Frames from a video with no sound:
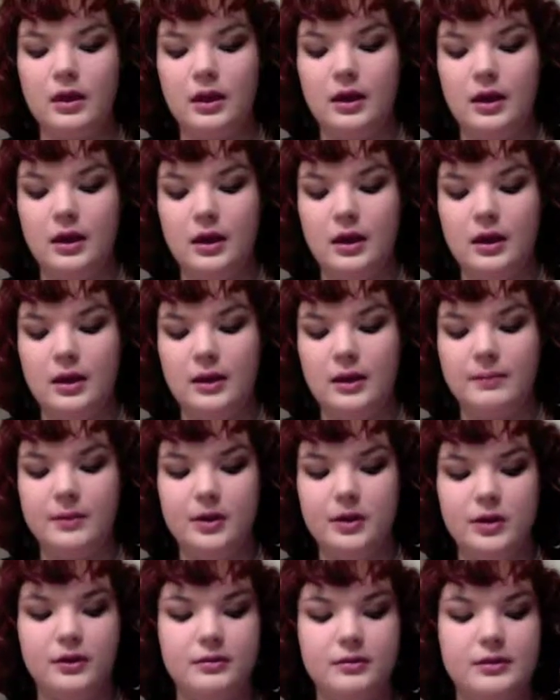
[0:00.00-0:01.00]
and I'm going
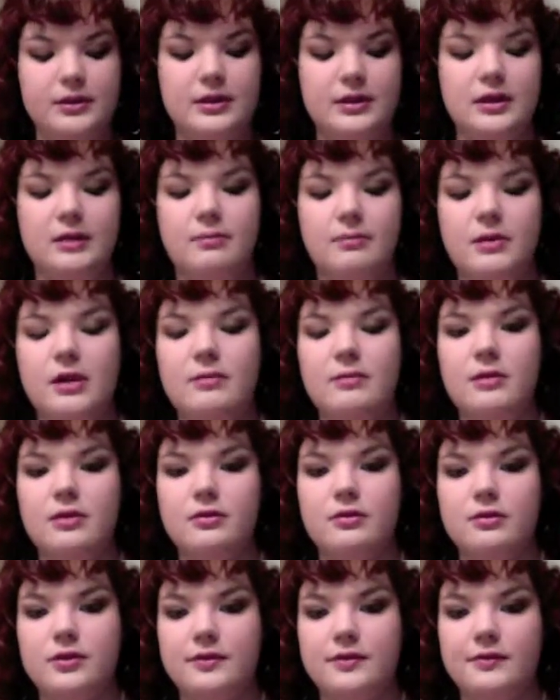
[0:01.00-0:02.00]
to use the Bare
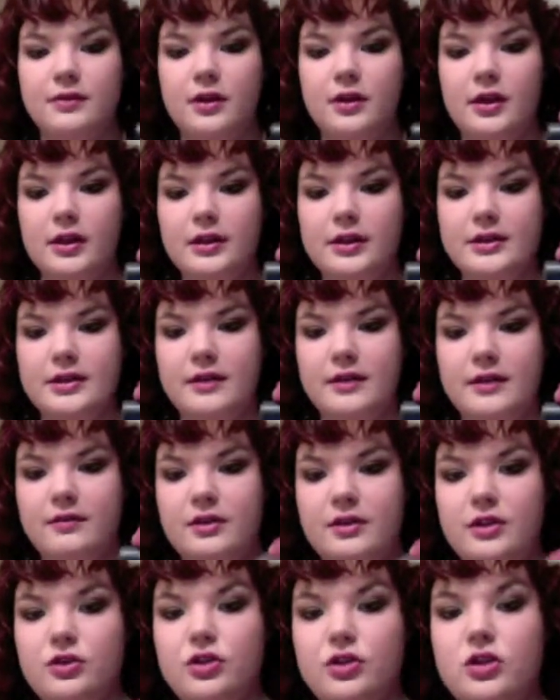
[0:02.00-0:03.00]
Minerals Flawless
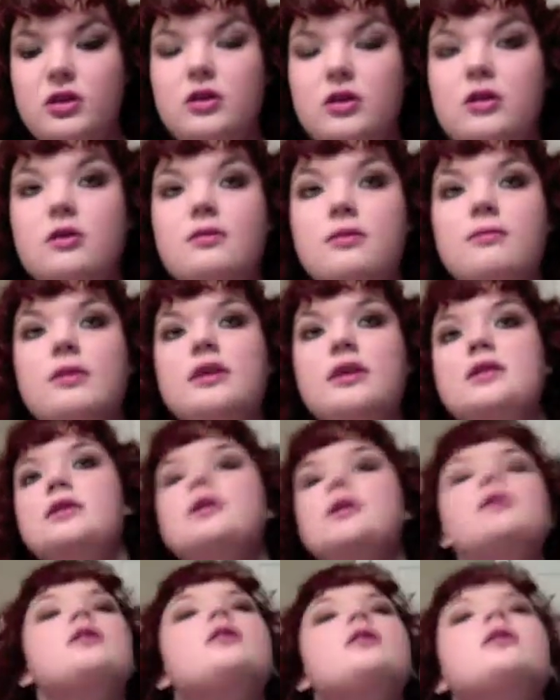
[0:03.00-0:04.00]
Definition
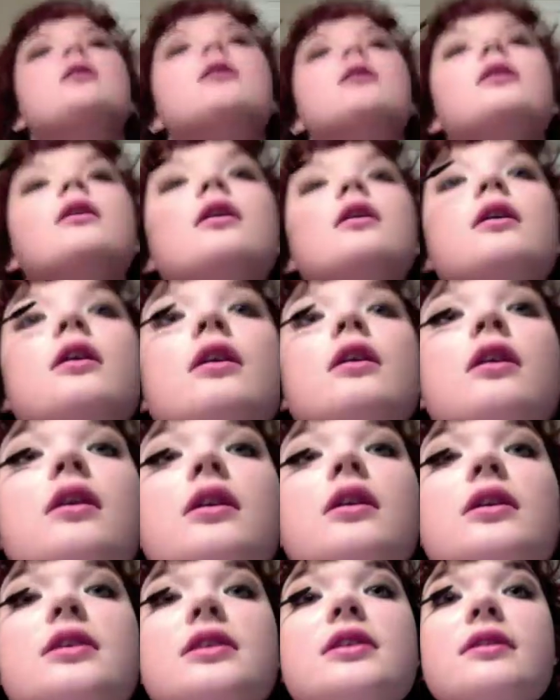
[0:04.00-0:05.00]
mascara.
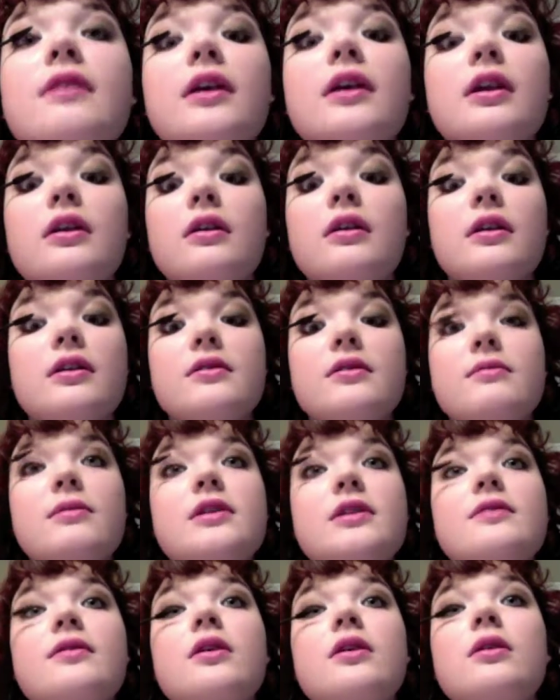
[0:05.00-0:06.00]
See if I can do this from
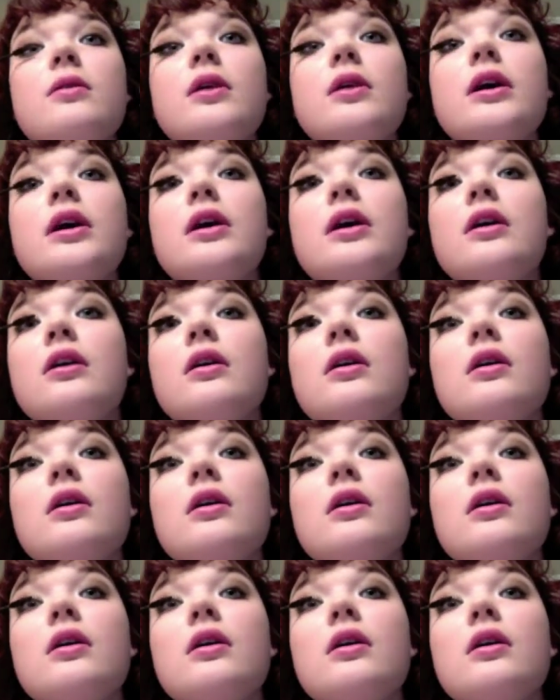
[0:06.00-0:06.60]
this far away.